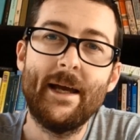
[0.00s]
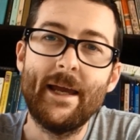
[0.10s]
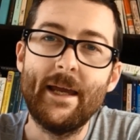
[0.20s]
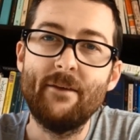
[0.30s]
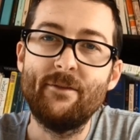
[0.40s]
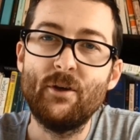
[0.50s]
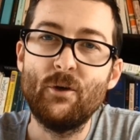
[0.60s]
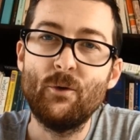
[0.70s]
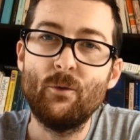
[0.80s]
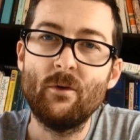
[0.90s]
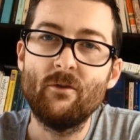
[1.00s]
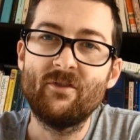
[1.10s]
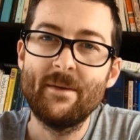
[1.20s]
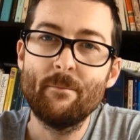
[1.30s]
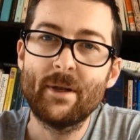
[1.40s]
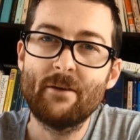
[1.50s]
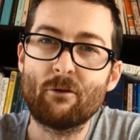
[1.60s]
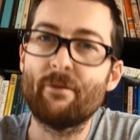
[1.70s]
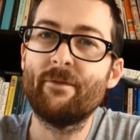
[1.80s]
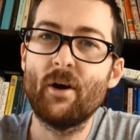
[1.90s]
if you simply
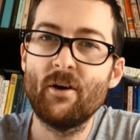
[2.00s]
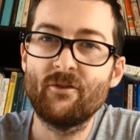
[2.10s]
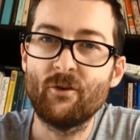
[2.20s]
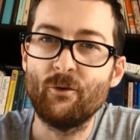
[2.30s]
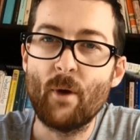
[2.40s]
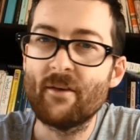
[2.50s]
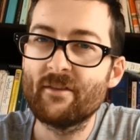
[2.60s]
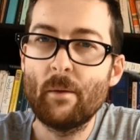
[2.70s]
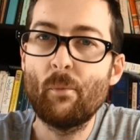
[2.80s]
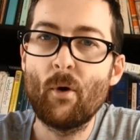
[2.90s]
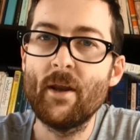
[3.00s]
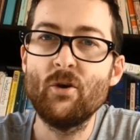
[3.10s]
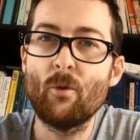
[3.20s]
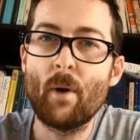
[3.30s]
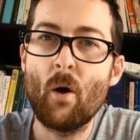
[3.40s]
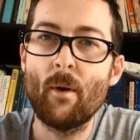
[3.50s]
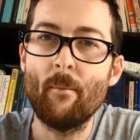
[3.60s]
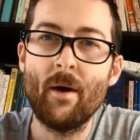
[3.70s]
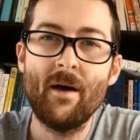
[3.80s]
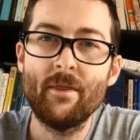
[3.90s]
refer to, at some point in your poem,
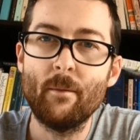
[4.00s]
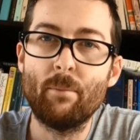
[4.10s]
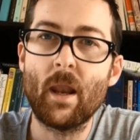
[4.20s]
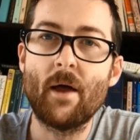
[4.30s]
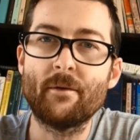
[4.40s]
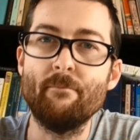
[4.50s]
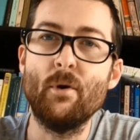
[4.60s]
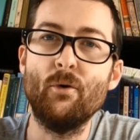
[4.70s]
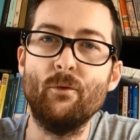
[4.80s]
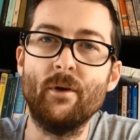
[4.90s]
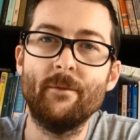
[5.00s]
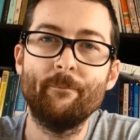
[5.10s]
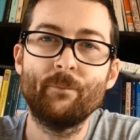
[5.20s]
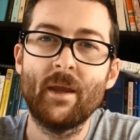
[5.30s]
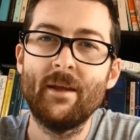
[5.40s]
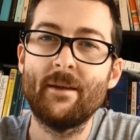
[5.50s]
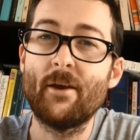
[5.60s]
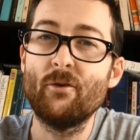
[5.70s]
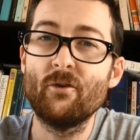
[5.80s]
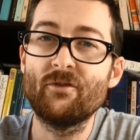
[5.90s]
the blood moon. Now you're
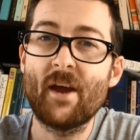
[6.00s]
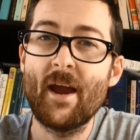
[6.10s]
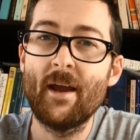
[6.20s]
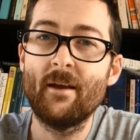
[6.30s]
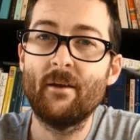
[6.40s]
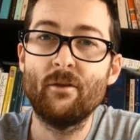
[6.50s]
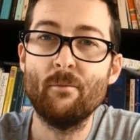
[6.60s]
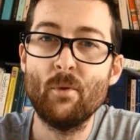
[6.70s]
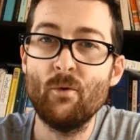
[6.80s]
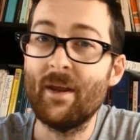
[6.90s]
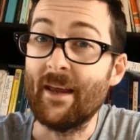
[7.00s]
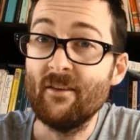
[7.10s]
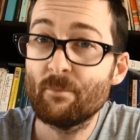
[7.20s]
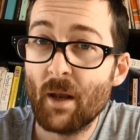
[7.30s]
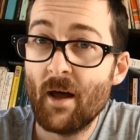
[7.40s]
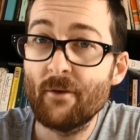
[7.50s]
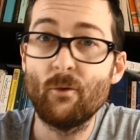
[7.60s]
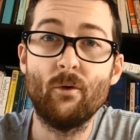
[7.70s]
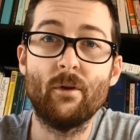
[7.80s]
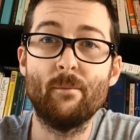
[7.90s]
not saying the moon is blood
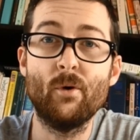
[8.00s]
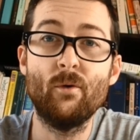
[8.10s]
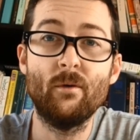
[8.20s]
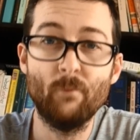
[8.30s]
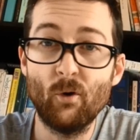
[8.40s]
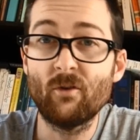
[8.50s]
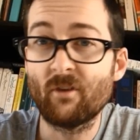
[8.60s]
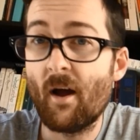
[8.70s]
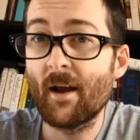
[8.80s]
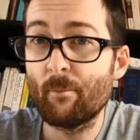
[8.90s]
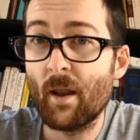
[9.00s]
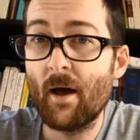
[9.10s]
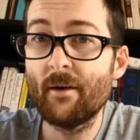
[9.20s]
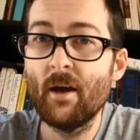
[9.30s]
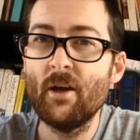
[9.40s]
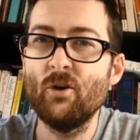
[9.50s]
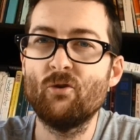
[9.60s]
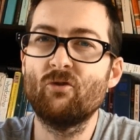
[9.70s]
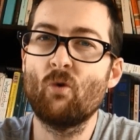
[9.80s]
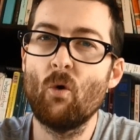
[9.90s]
or the moon looks like blood, you're
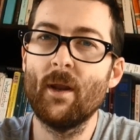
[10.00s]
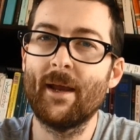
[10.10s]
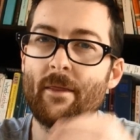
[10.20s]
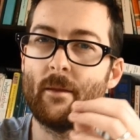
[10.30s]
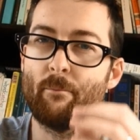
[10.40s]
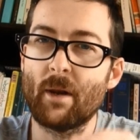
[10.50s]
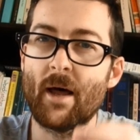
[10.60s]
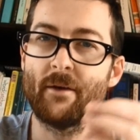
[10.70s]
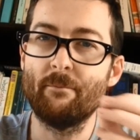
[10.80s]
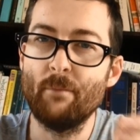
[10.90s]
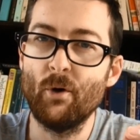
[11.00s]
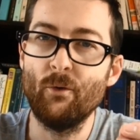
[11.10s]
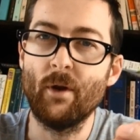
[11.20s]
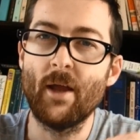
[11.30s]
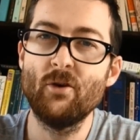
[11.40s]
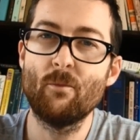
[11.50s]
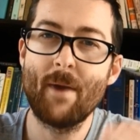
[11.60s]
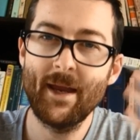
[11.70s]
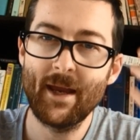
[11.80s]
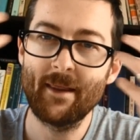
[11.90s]
just calling it the blood moon, and you're
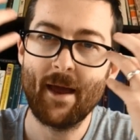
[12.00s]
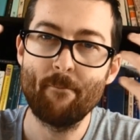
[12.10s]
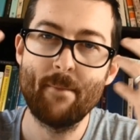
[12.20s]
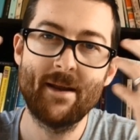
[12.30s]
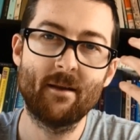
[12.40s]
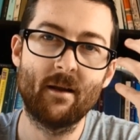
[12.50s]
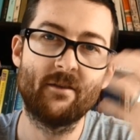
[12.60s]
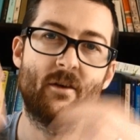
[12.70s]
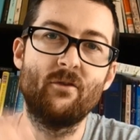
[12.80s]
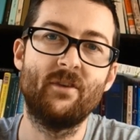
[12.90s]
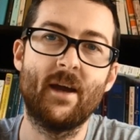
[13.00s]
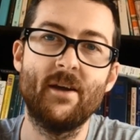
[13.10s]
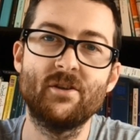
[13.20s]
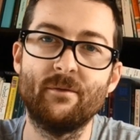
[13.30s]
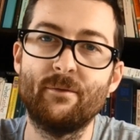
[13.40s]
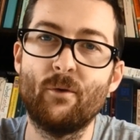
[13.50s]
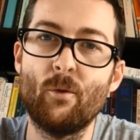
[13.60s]
making that mental association for